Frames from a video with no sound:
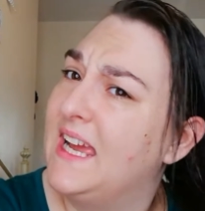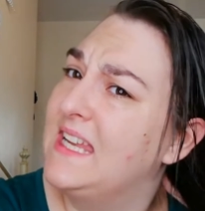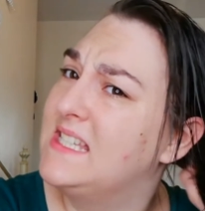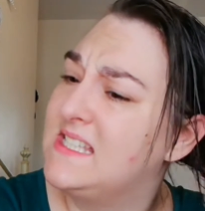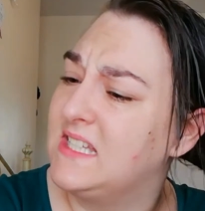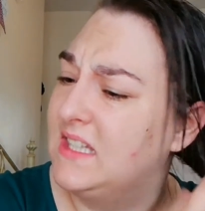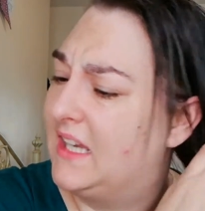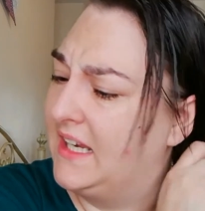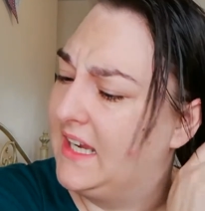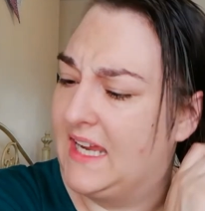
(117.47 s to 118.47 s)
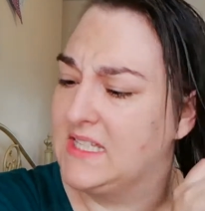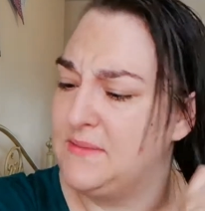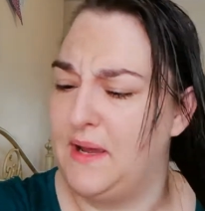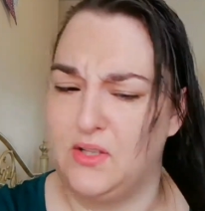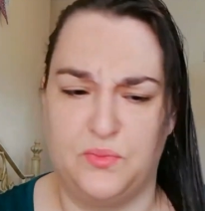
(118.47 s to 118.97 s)
instantly it
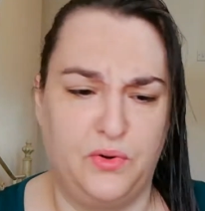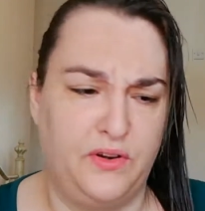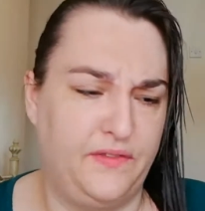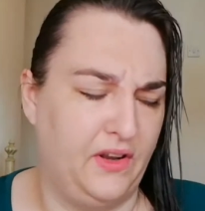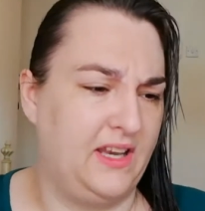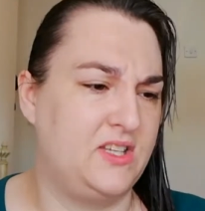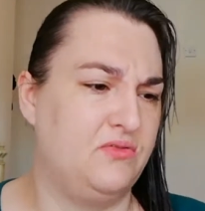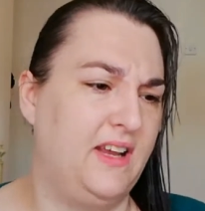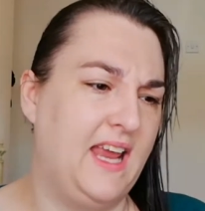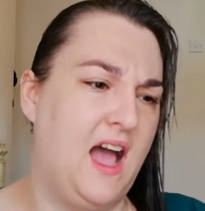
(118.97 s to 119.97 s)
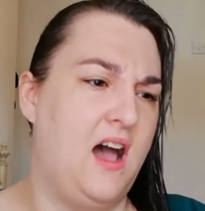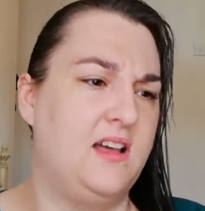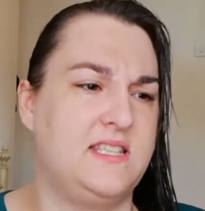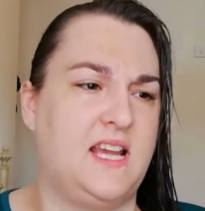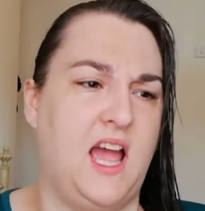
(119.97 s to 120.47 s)
smells wonderful. It's really
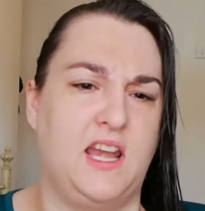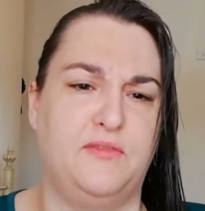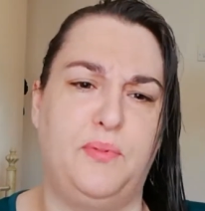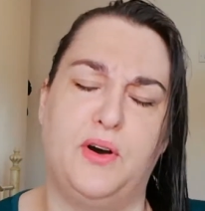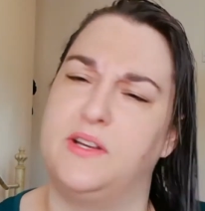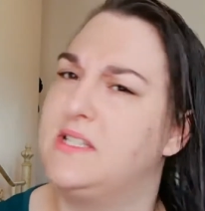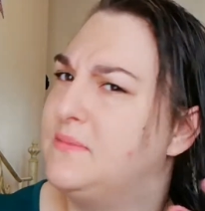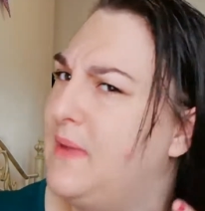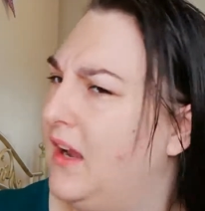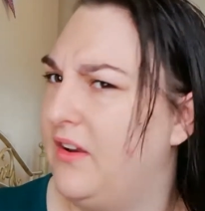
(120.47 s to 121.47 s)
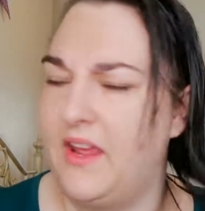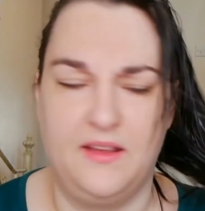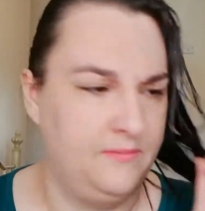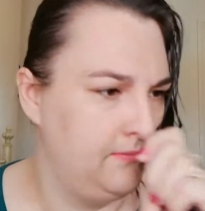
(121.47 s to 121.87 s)
hard to kind of put a smell on it.